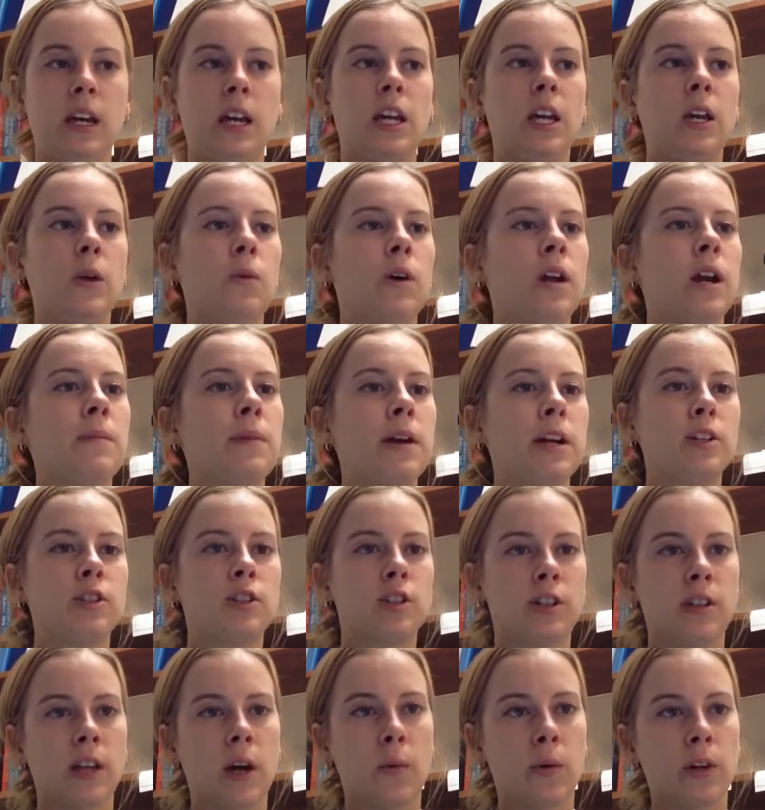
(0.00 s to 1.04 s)
You want to make
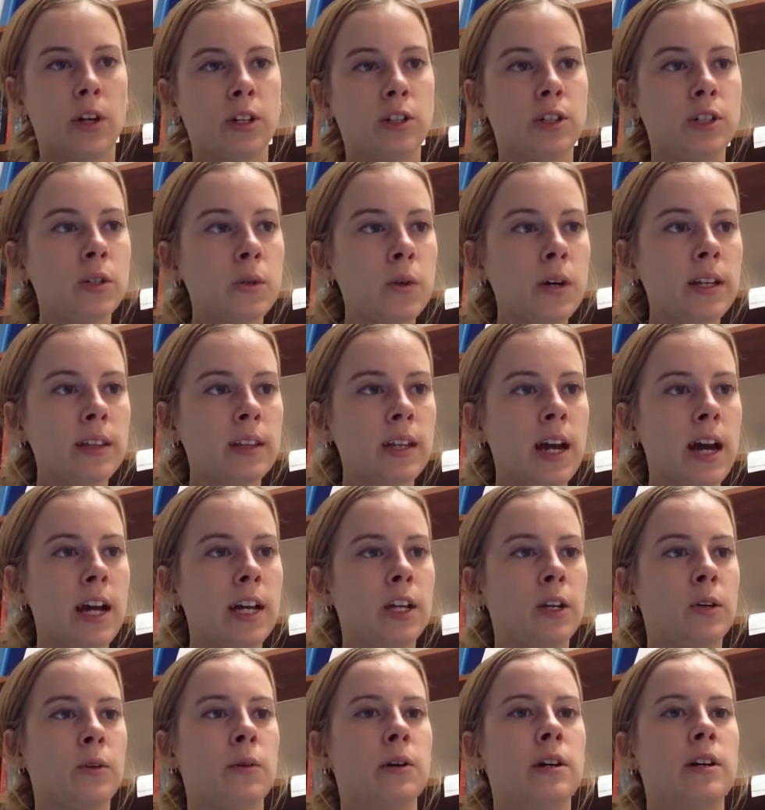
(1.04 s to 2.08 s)
sure that when you're doing that,
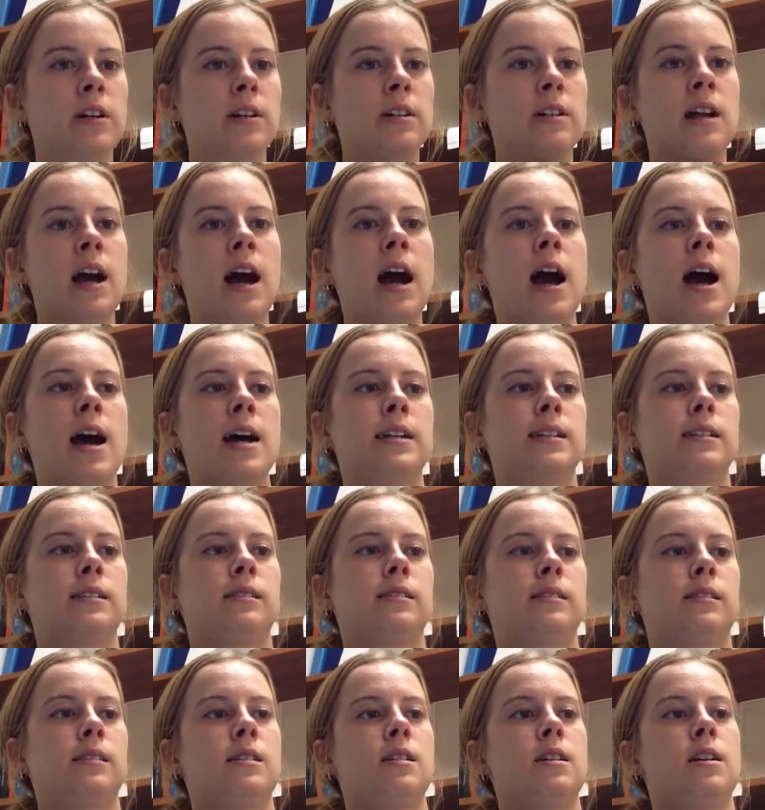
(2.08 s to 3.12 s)
you are not
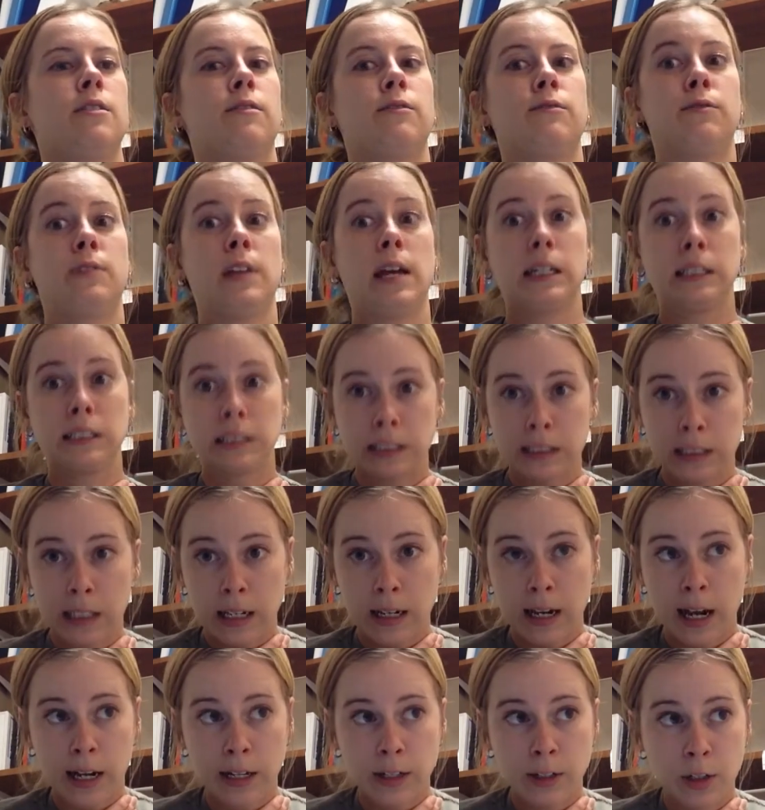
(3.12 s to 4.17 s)
flexing the
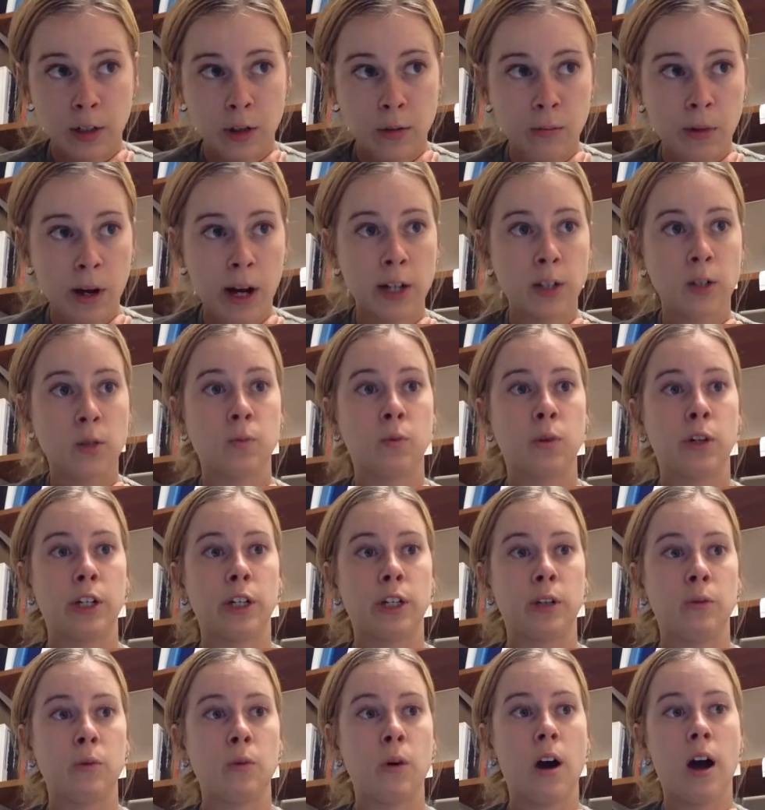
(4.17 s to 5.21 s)
neck too much where
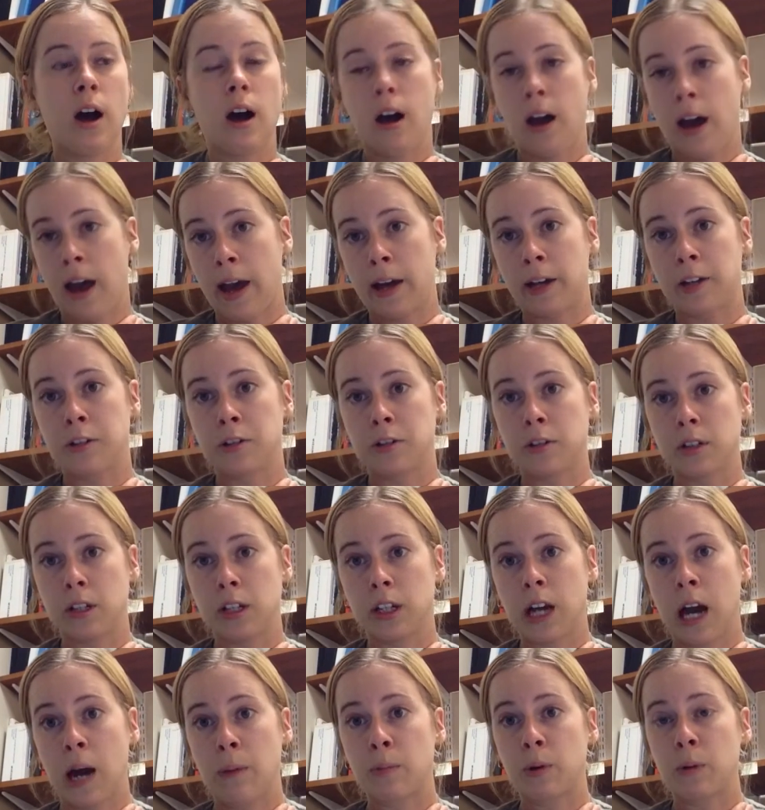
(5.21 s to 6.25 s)
you actually
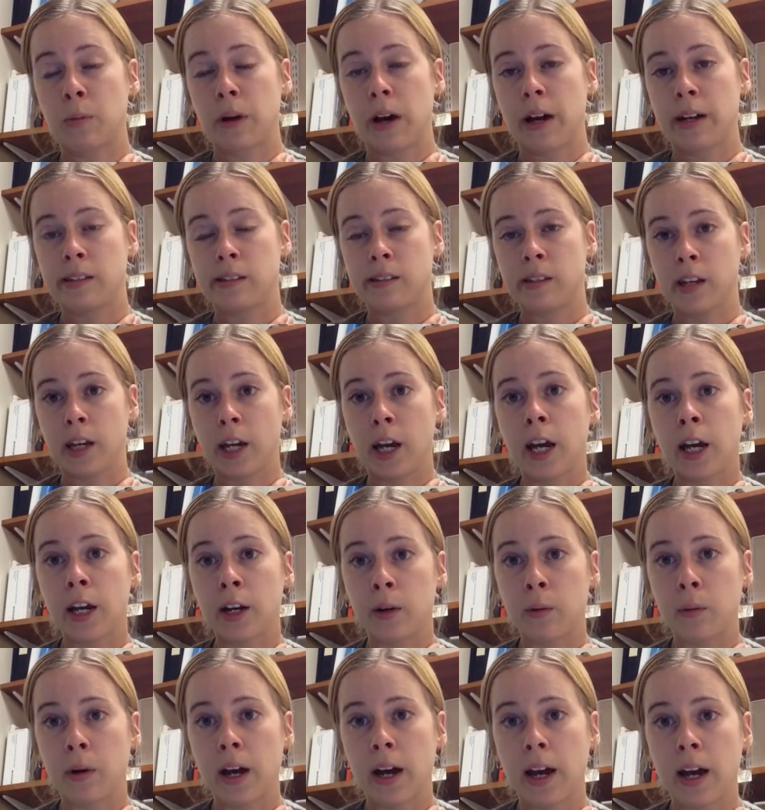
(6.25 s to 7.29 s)
compromise the
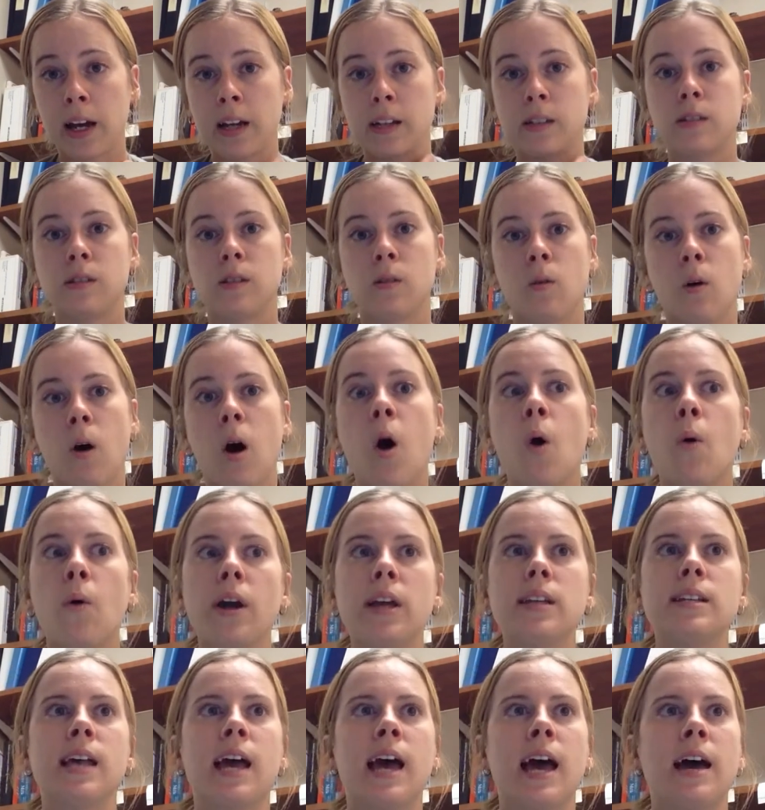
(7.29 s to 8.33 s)
airway. So
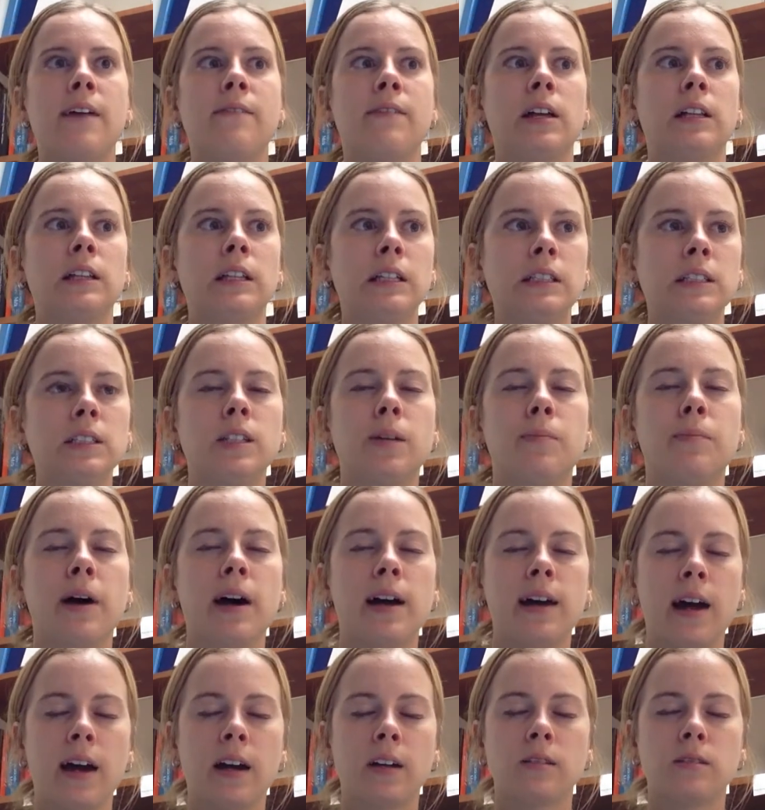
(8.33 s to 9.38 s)
always have at least a
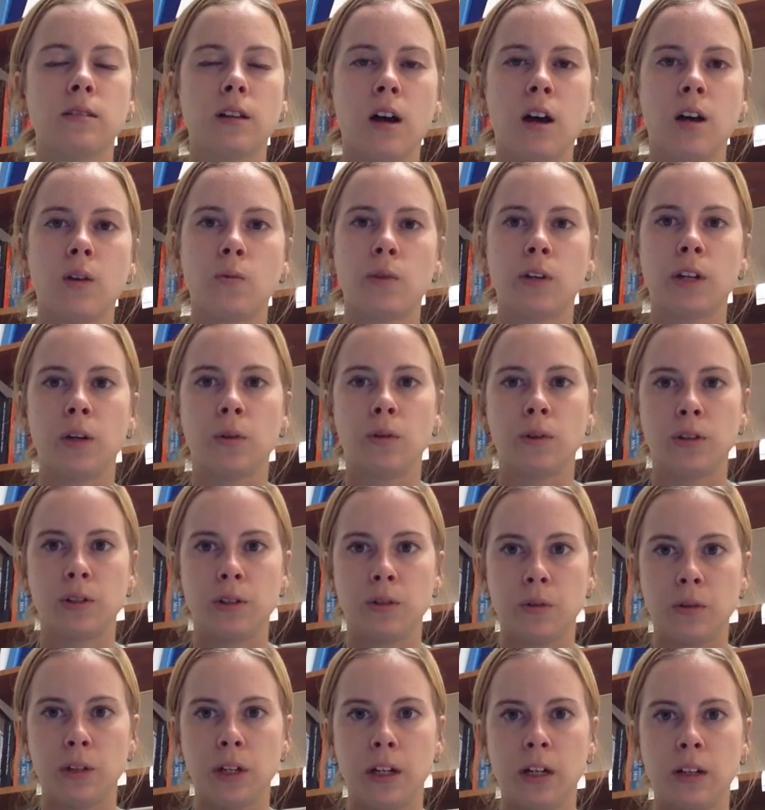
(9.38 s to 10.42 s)
biox on when you are
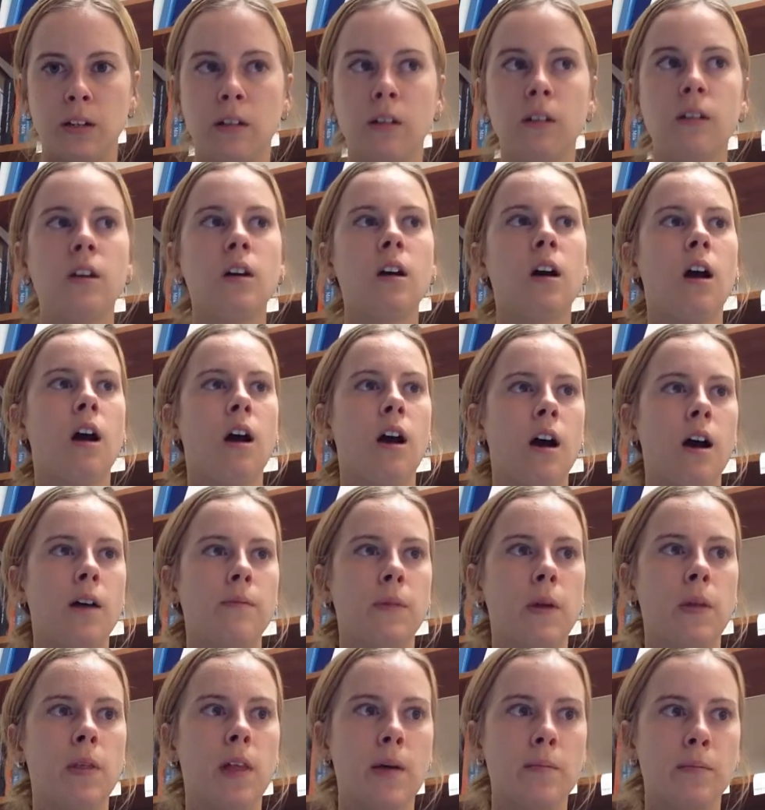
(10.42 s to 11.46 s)
doing
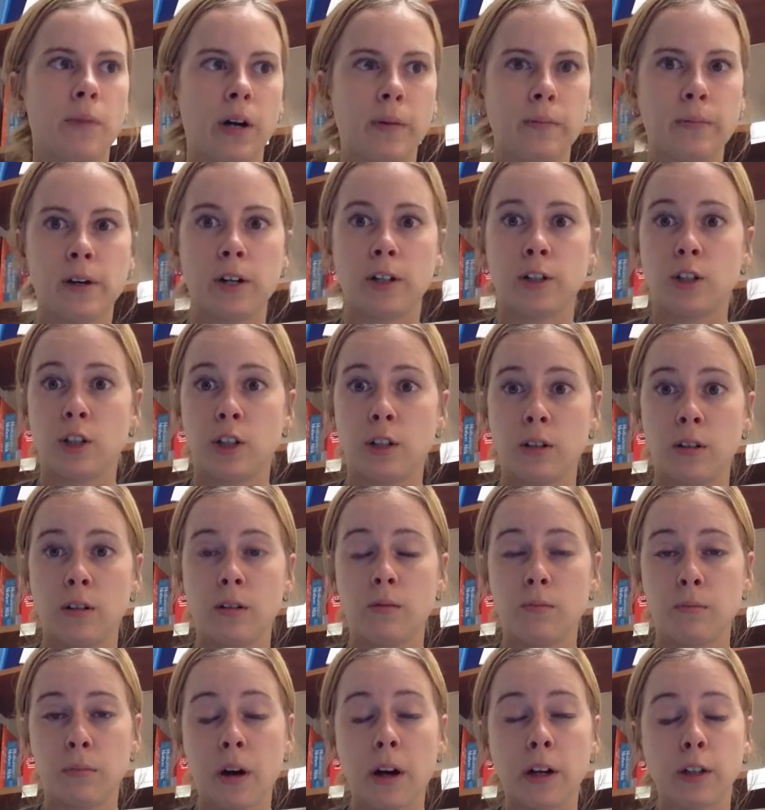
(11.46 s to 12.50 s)
the lumbar
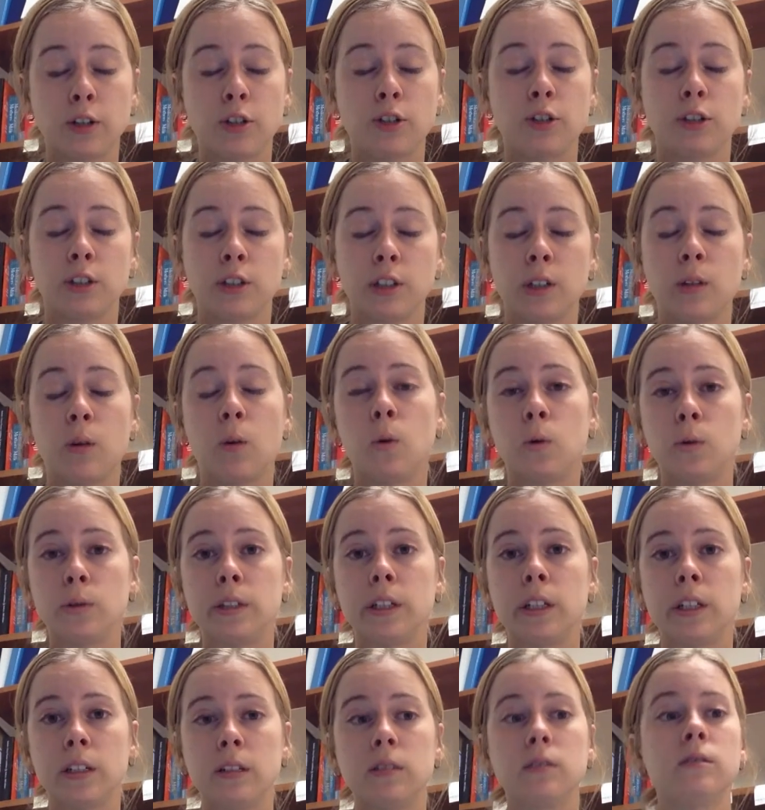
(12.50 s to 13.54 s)
puncture and
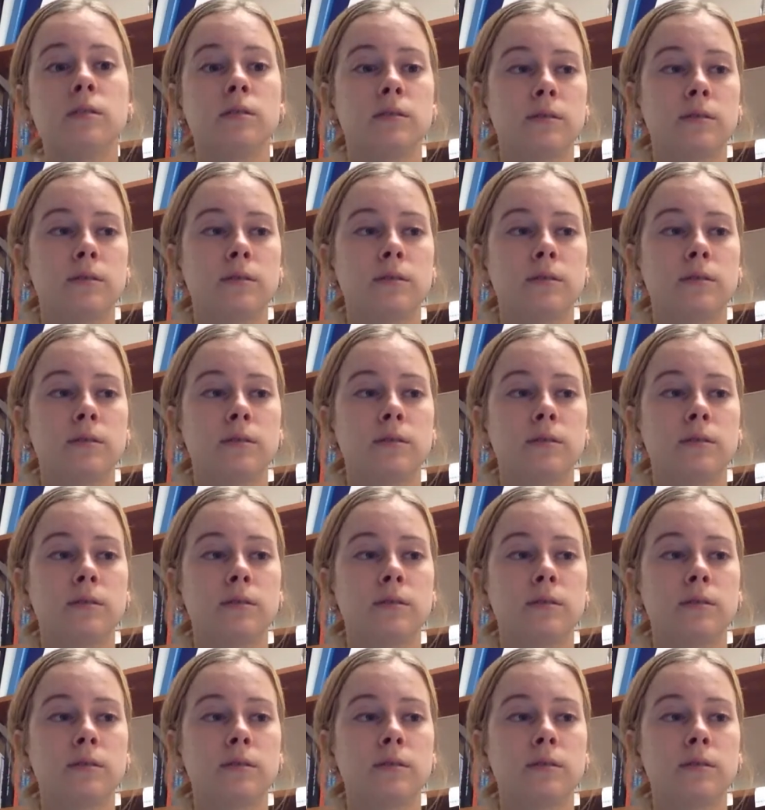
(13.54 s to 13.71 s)
holding.